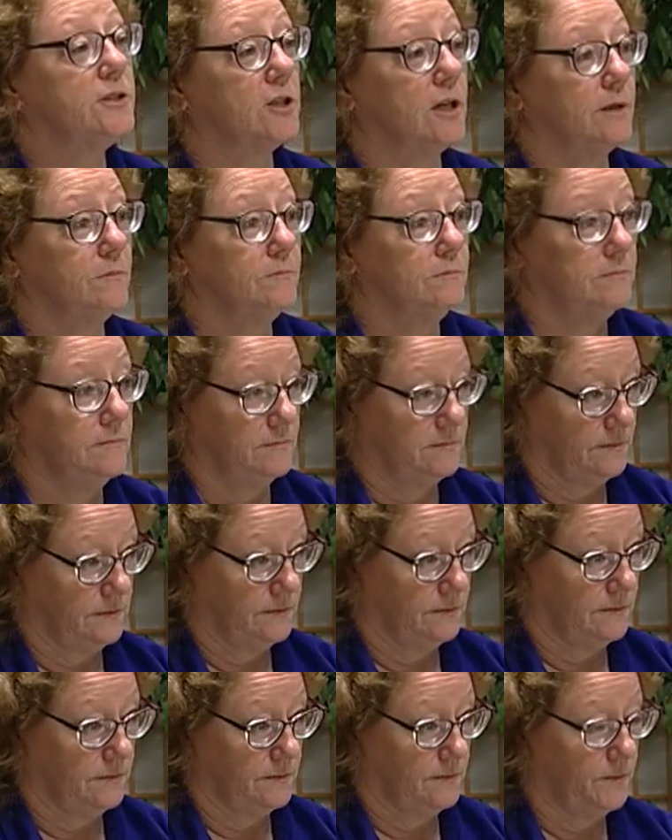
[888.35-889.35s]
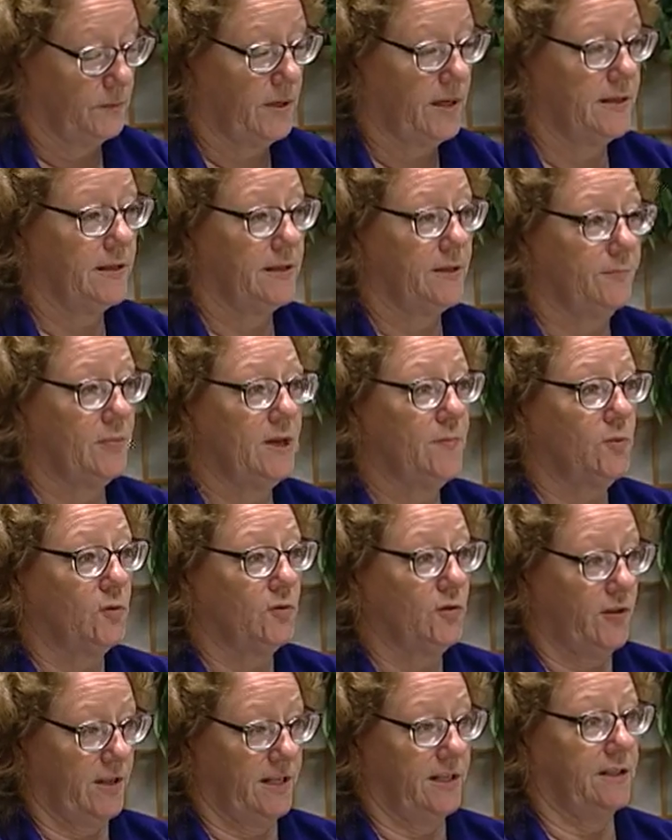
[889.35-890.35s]
job. Right. But people
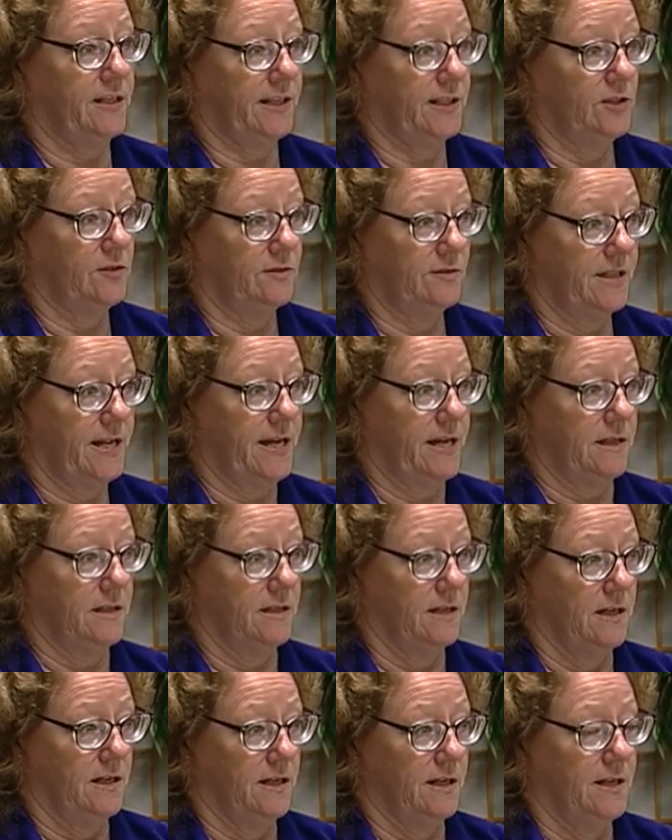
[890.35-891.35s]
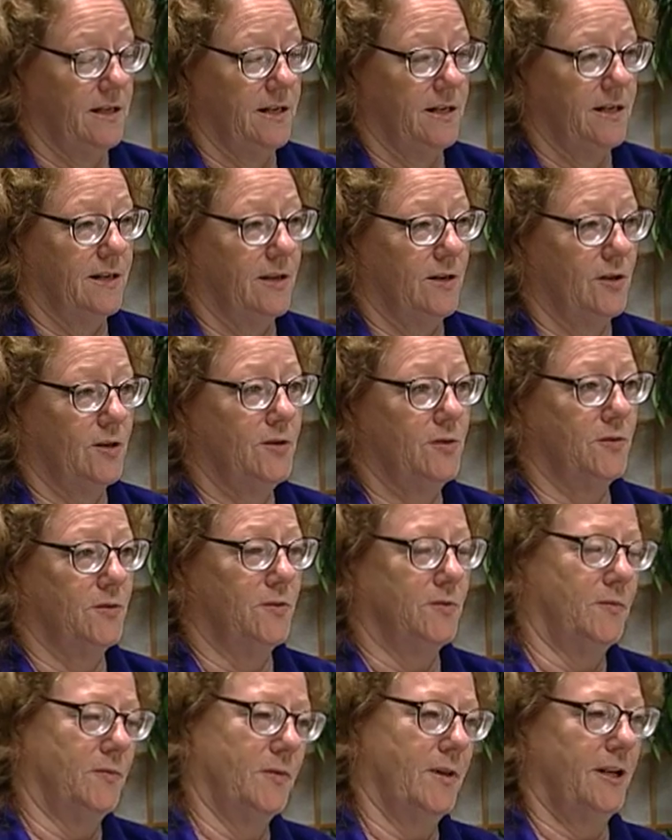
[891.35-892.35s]
think, like you say, right.
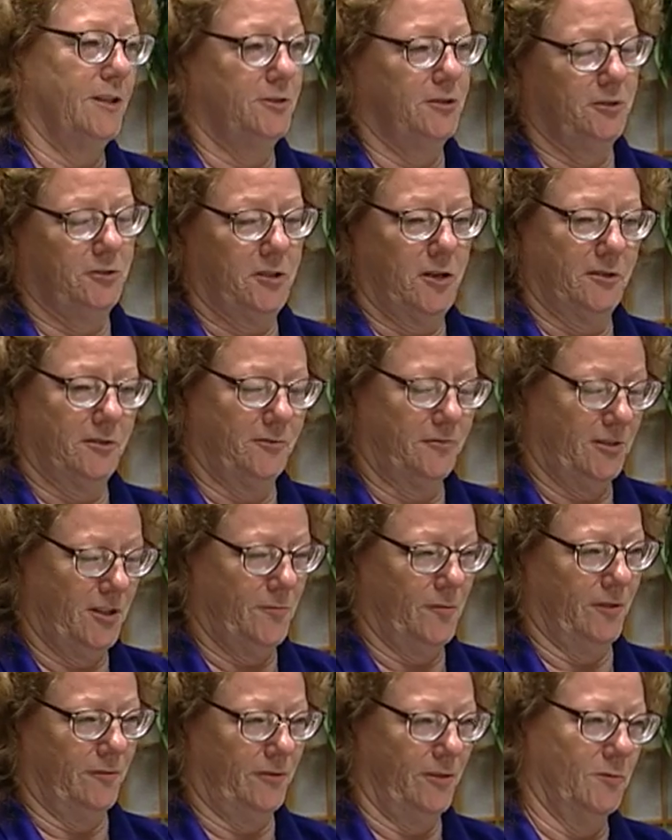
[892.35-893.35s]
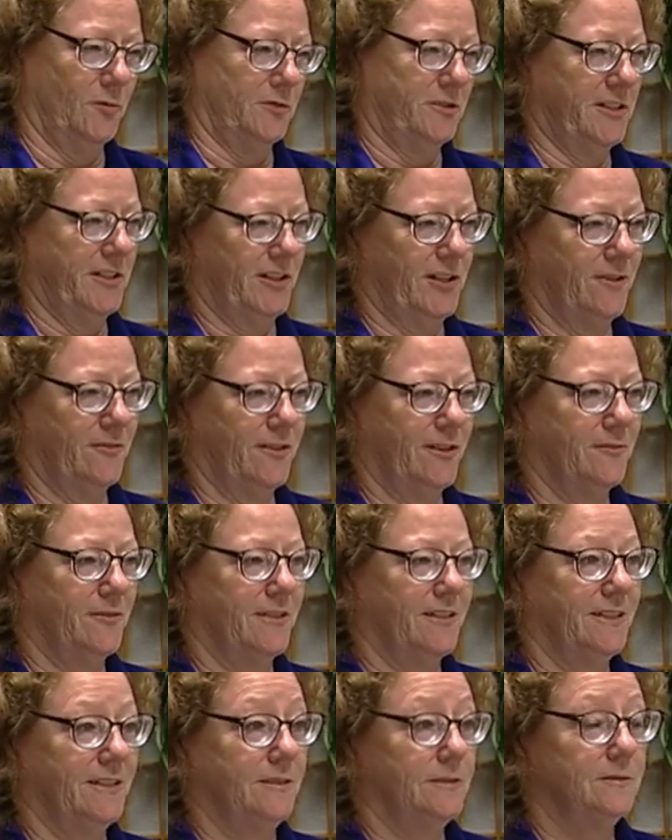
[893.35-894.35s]
Oh, I'll just talk to FEMA. FEMA will take care of
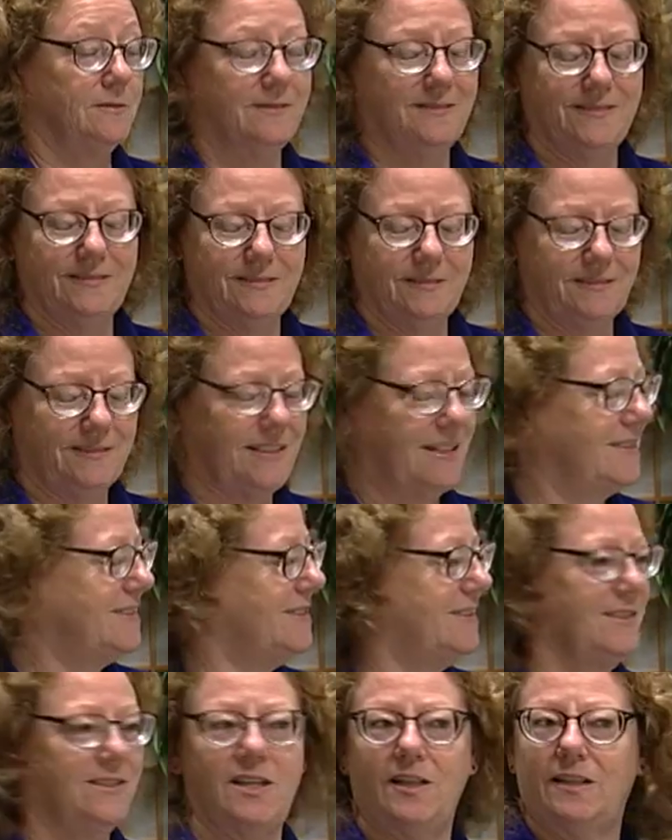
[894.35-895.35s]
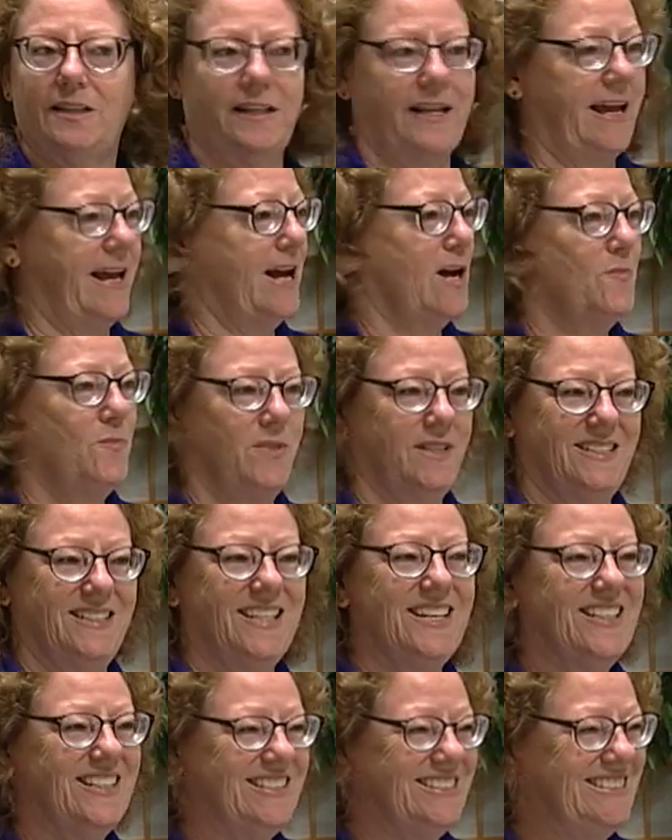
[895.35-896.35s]
everything. Yes, mm, yes. that's just not. I happen.
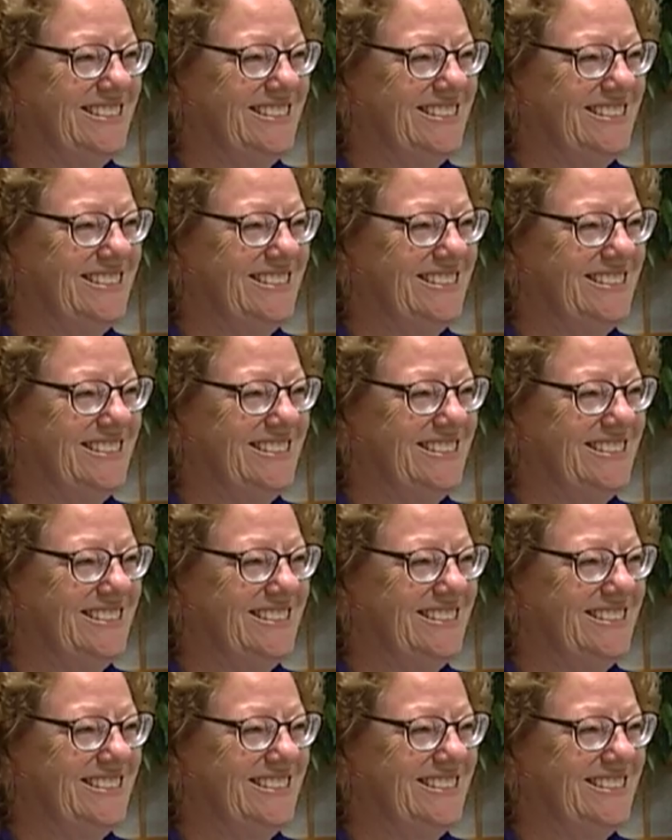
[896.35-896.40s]
had my